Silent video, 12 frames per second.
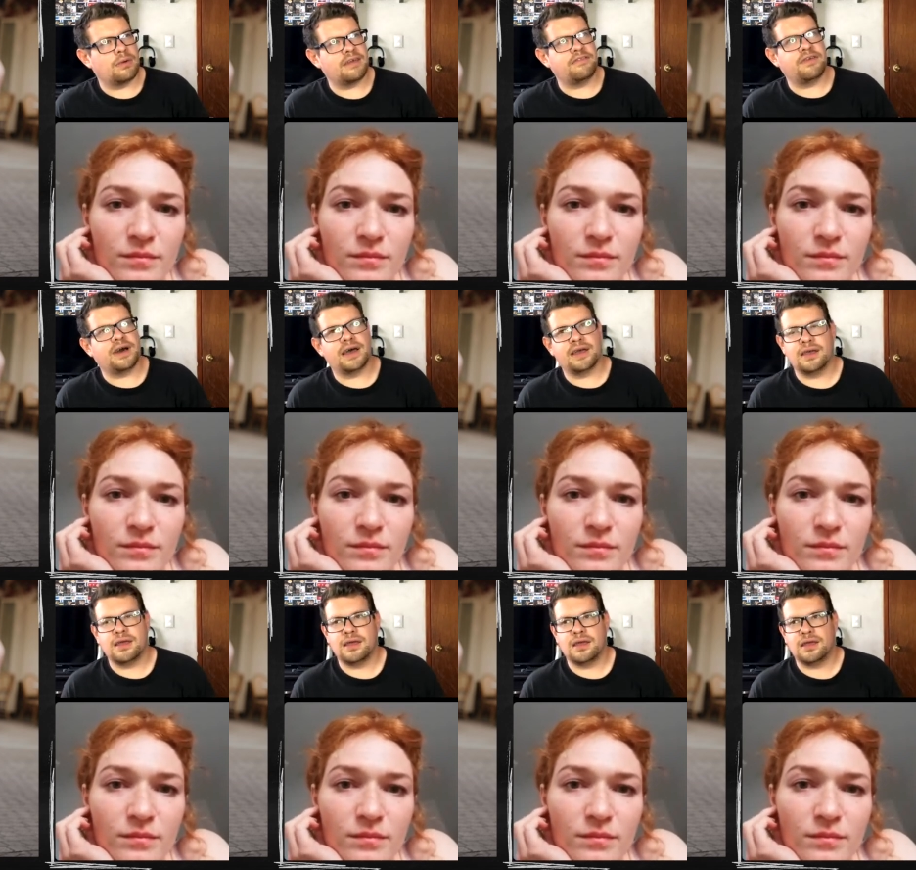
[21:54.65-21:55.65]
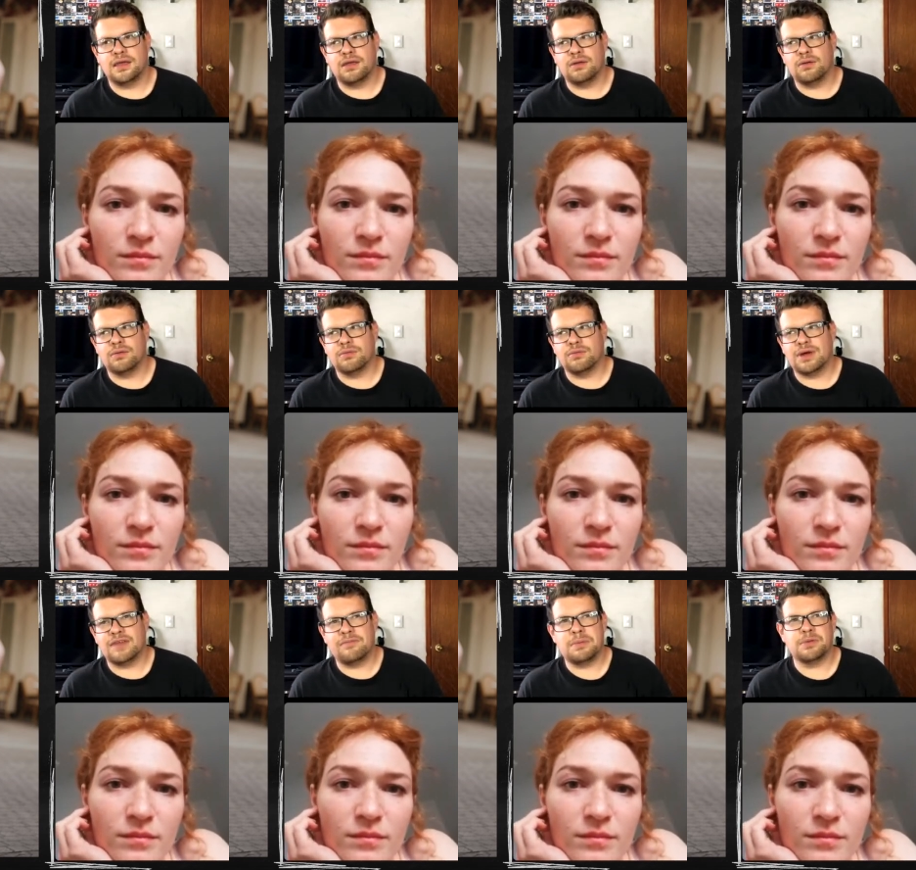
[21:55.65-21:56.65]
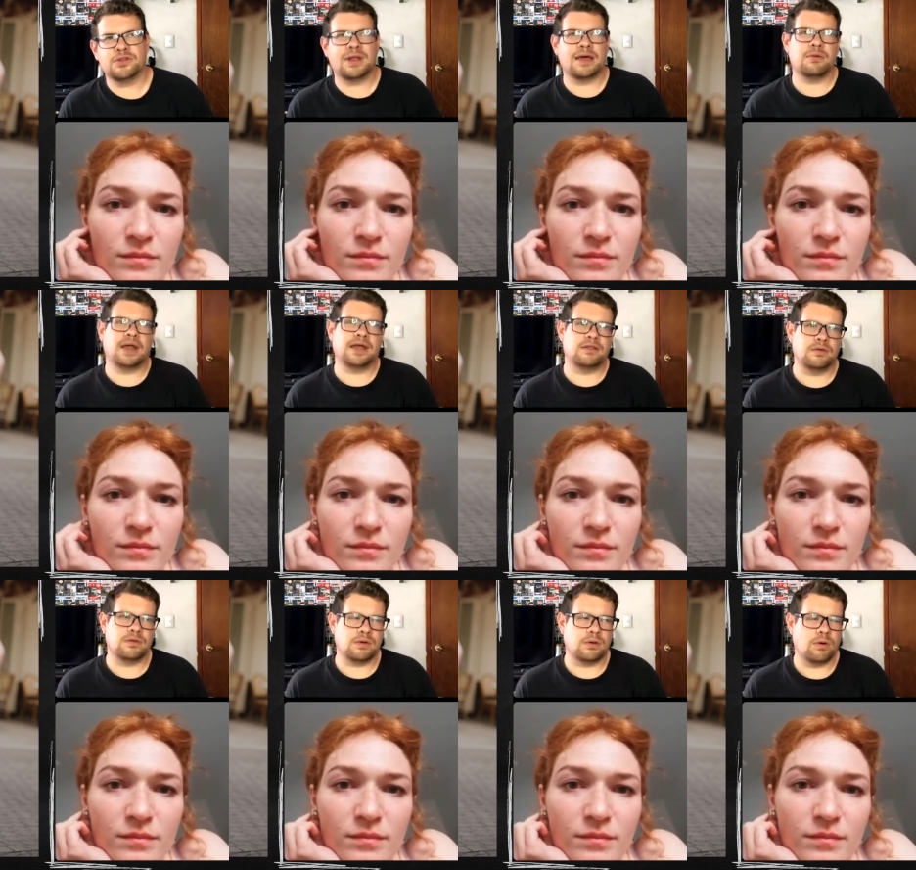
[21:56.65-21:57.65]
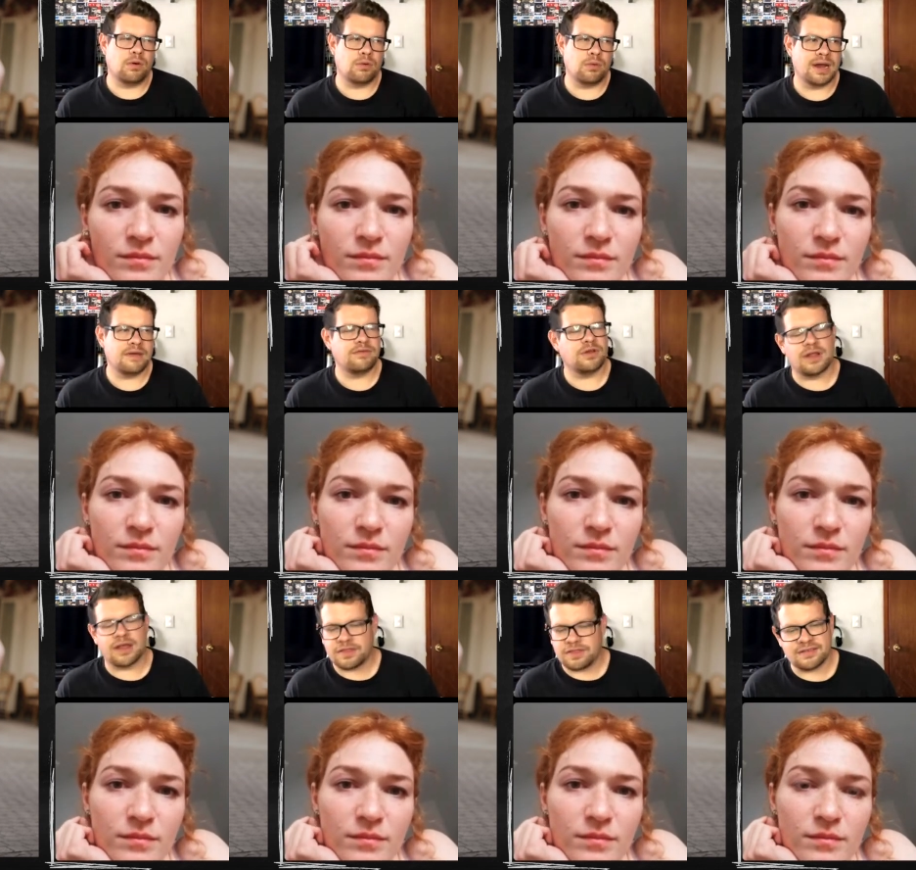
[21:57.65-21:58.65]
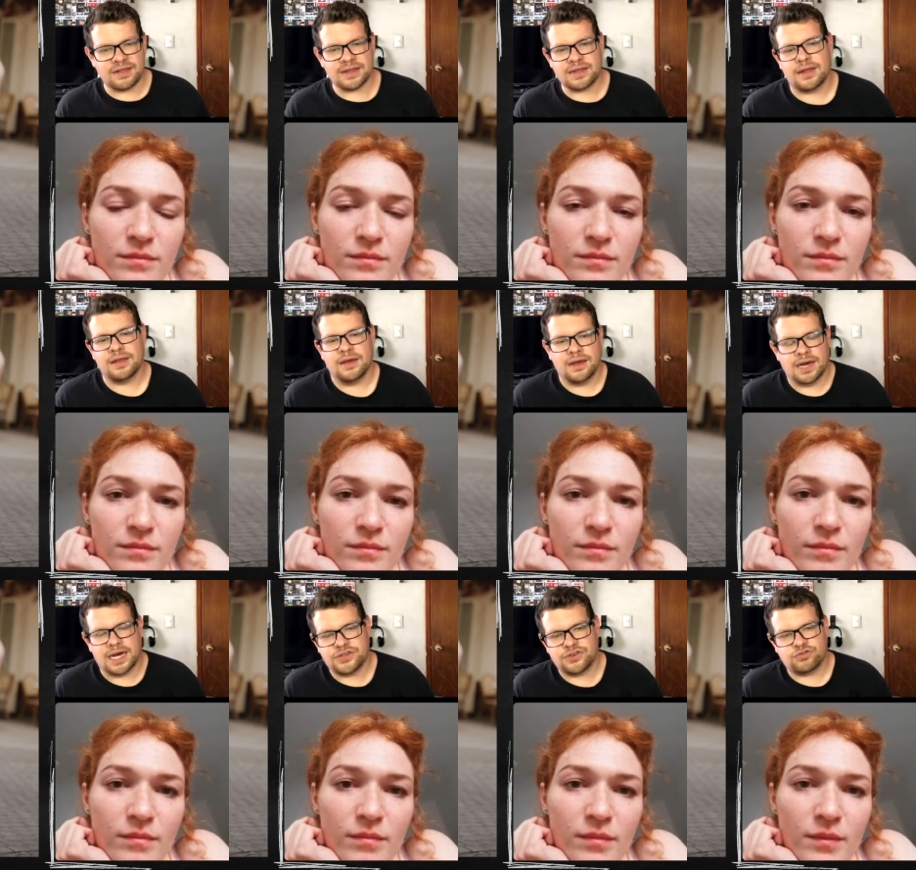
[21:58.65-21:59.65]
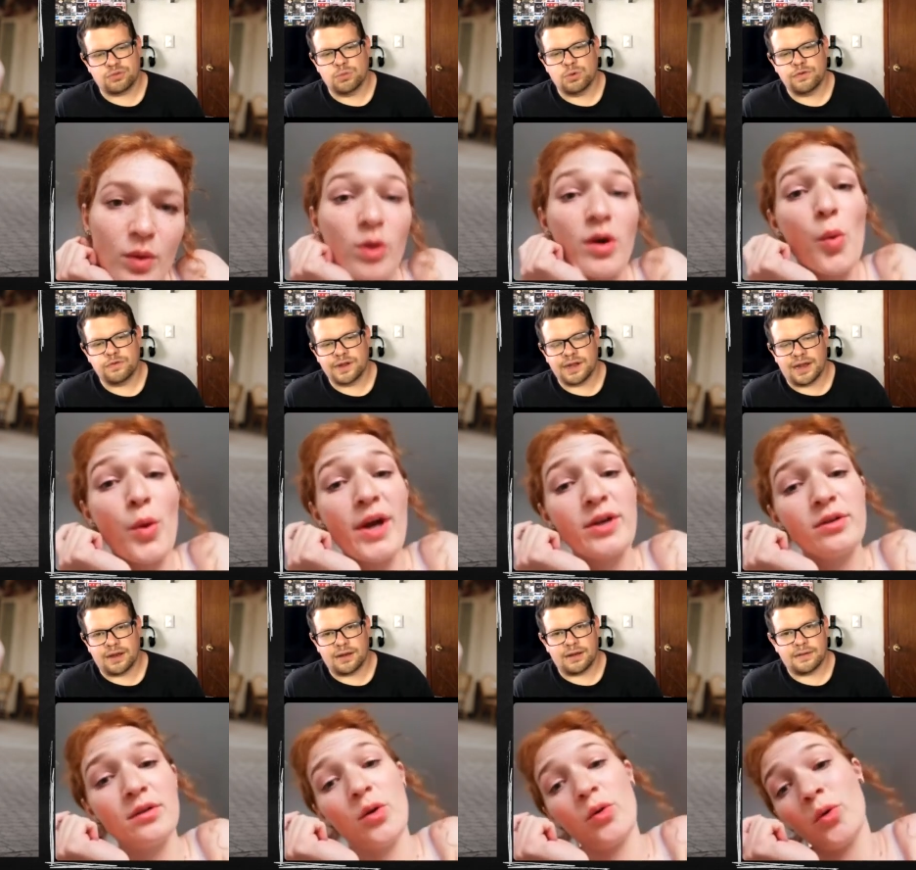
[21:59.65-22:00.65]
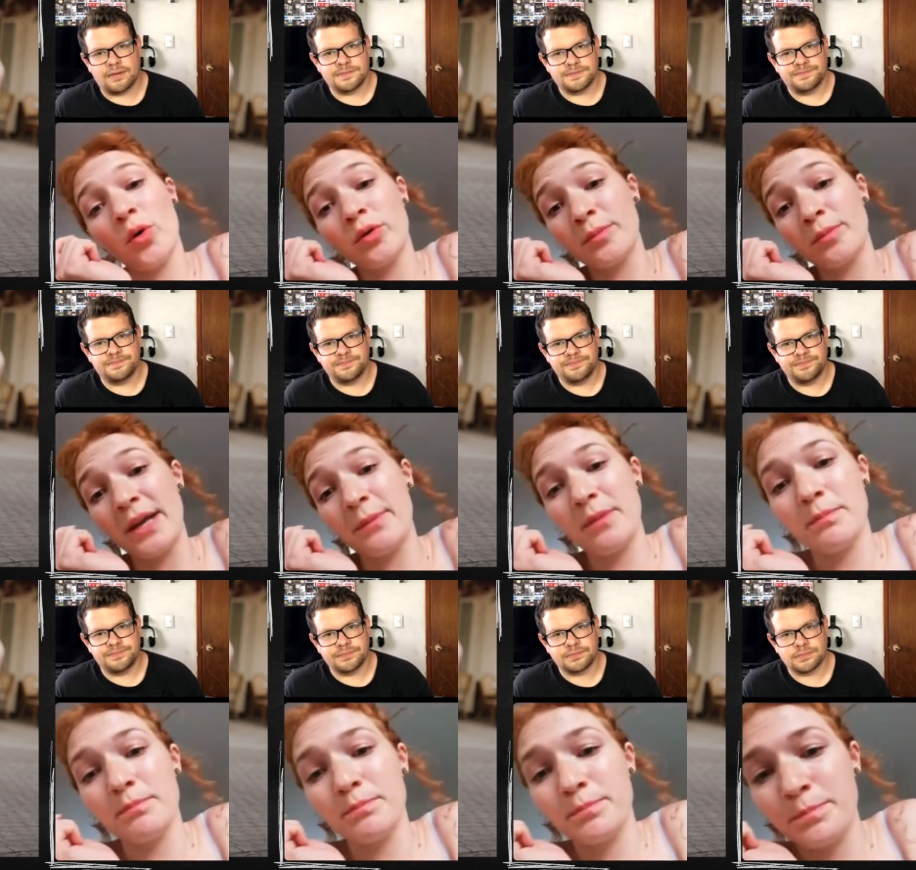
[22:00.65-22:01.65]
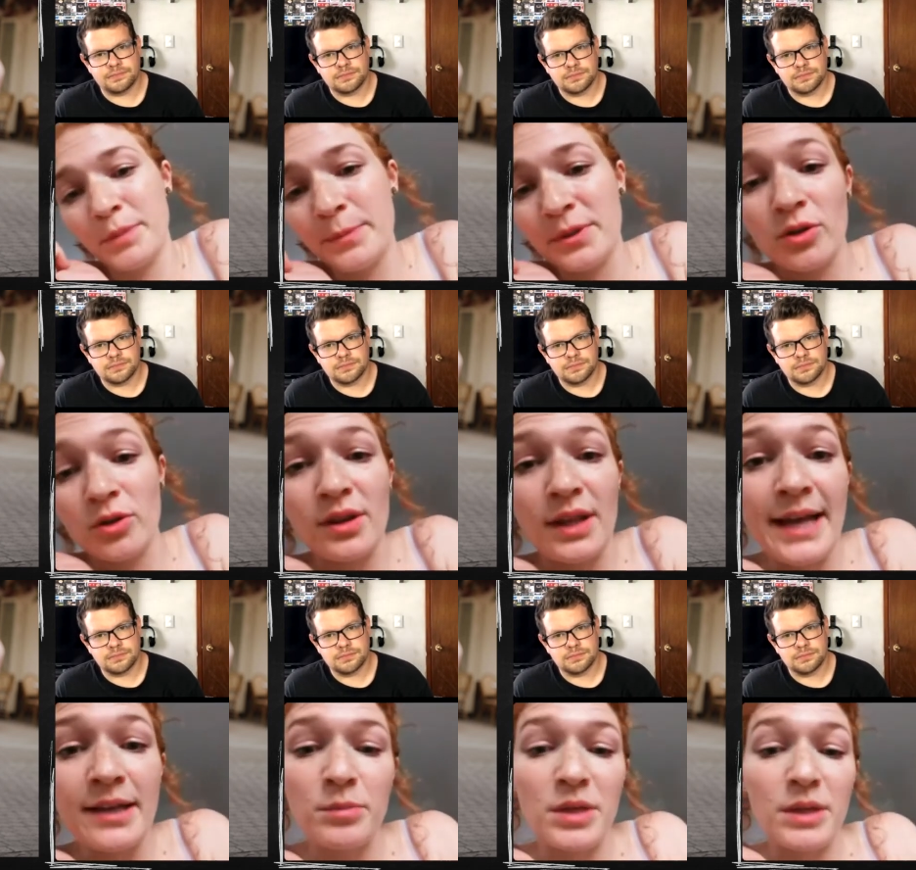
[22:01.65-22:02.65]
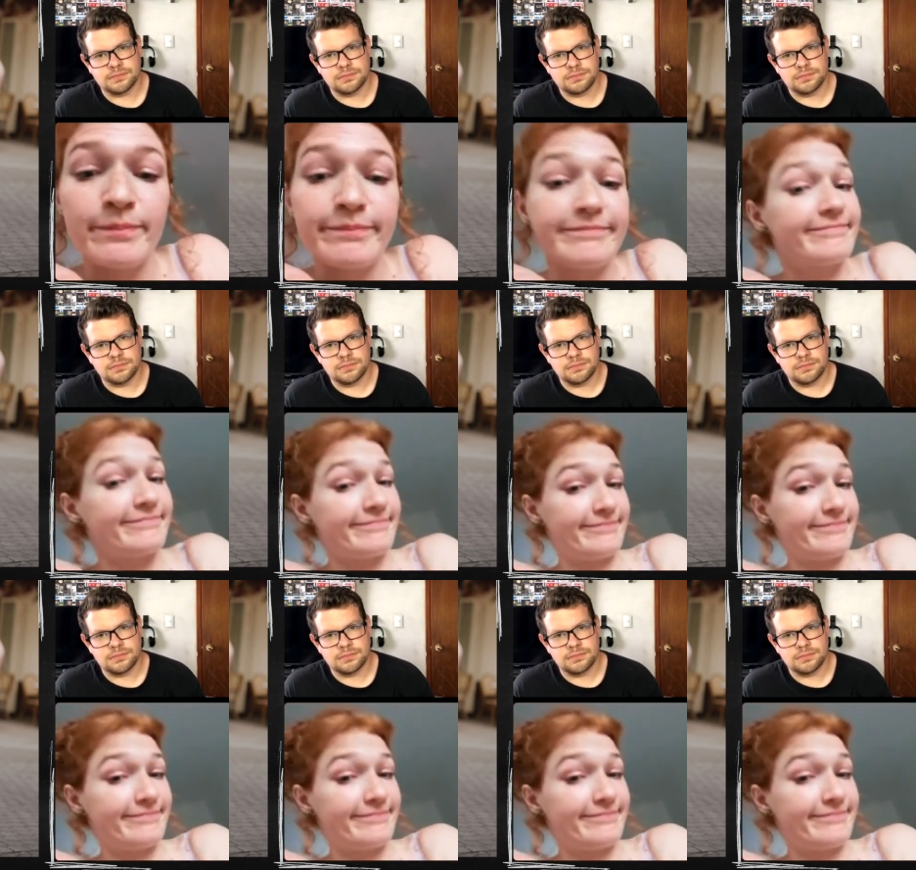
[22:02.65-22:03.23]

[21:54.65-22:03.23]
Speaker 1: what if I, you know, what if people don't like what I do? Or what if, you know, like things like that, I just remove
Speaker 2: or it. Why, or, or maybe people don't like me.